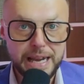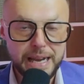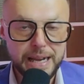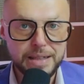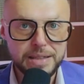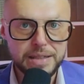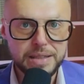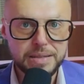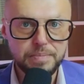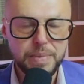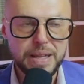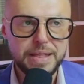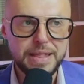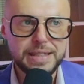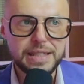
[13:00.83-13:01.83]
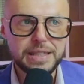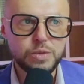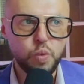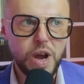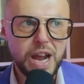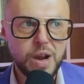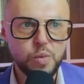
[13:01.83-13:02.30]
else, but this is
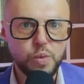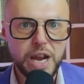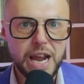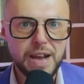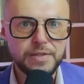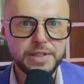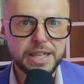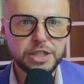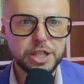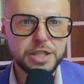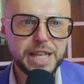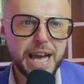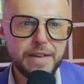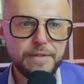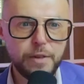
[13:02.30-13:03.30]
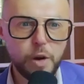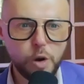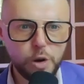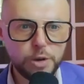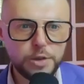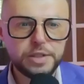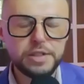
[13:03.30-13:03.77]
why we have such a
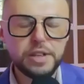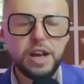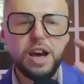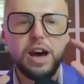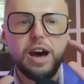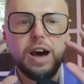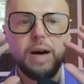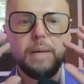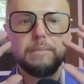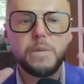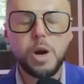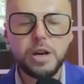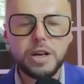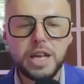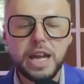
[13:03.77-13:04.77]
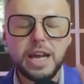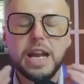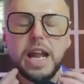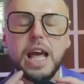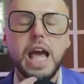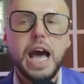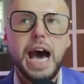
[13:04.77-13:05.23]
diverse uh, market.
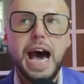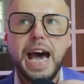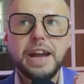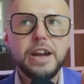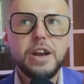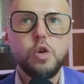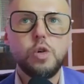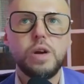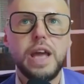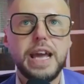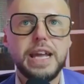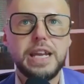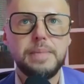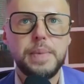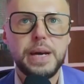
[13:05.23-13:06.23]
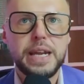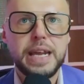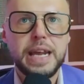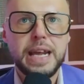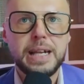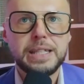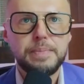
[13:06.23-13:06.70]
I don't know
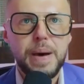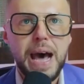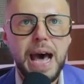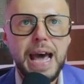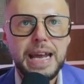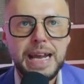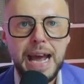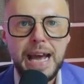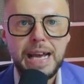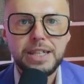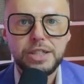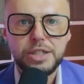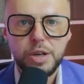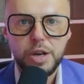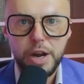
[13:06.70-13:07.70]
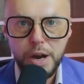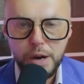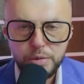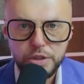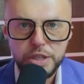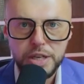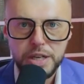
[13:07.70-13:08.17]
anybody else, but I got into
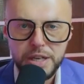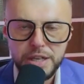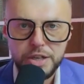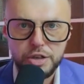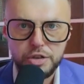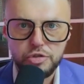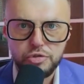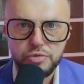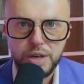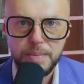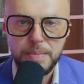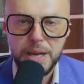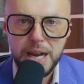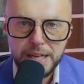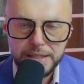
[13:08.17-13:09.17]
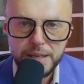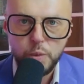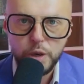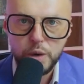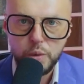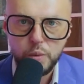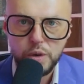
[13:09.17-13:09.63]
coaching industry because I
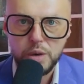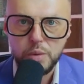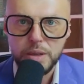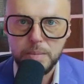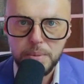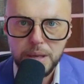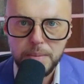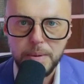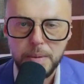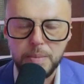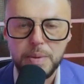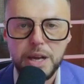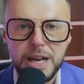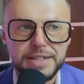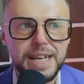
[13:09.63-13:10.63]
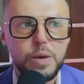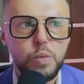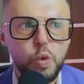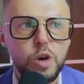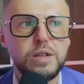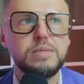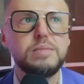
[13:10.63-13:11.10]
want to work with people, because I
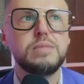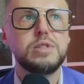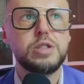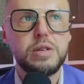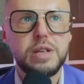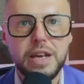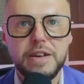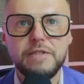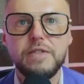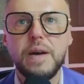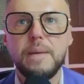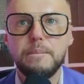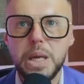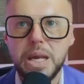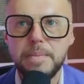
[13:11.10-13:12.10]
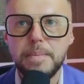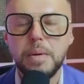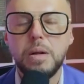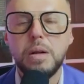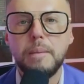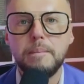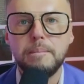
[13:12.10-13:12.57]
want to give
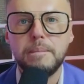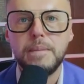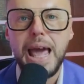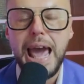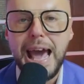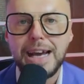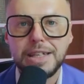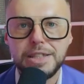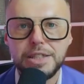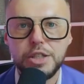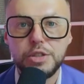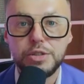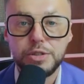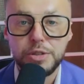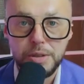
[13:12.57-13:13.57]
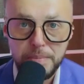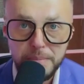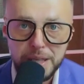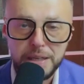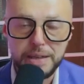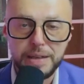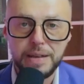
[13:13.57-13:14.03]
people access to me.